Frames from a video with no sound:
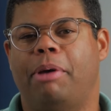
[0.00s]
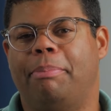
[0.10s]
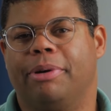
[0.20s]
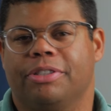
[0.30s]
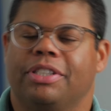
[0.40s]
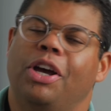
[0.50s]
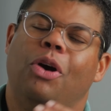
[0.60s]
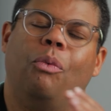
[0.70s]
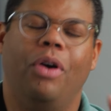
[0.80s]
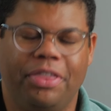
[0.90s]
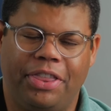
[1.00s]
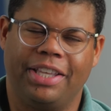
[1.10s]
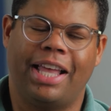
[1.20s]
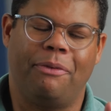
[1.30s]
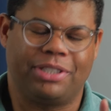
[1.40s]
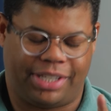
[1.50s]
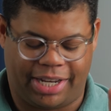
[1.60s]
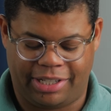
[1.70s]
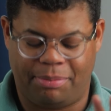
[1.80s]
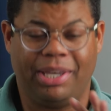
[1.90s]
peppers. One thing that was
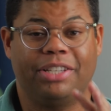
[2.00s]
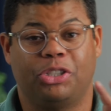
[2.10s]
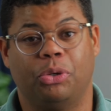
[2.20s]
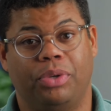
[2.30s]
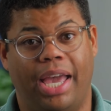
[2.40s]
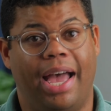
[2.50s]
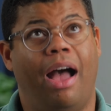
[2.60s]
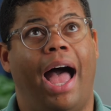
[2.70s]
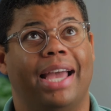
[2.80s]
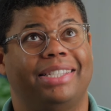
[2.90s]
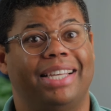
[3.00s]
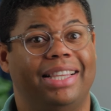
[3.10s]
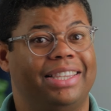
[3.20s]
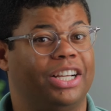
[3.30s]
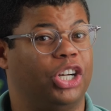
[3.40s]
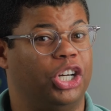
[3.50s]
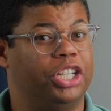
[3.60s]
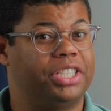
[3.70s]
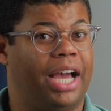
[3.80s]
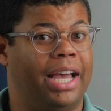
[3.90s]
getting to me, so yeah, I said that the cook
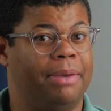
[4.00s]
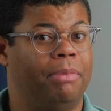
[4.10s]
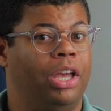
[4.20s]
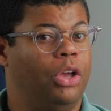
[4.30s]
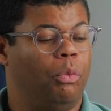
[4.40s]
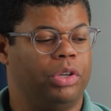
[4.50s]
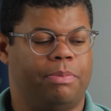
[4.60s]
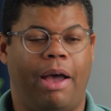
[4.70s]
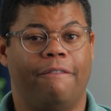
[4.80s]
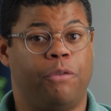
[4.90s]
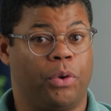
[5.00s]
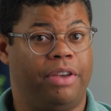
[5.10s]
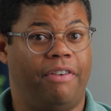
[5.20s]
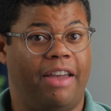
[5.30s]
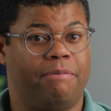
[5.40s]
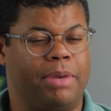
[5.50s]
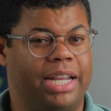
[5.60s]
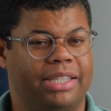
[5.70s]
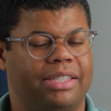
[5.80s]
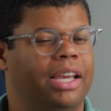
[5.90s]
time was about 45
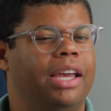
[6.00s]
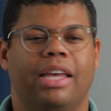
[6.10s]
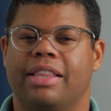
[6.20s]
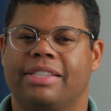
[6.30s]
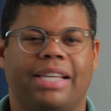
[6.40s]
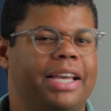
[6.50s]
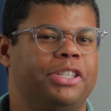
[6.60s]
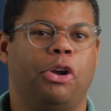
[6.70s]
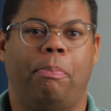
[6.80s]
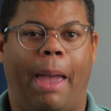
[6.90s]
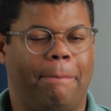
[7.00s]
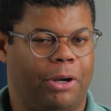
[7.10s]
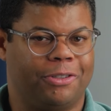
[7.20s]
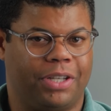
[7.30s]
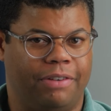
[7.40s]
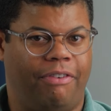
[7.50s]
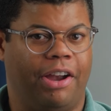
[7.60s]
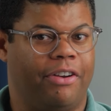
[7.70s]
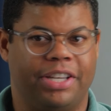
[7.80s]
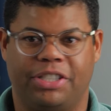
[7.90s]
minutes. The size of your peppers could vary,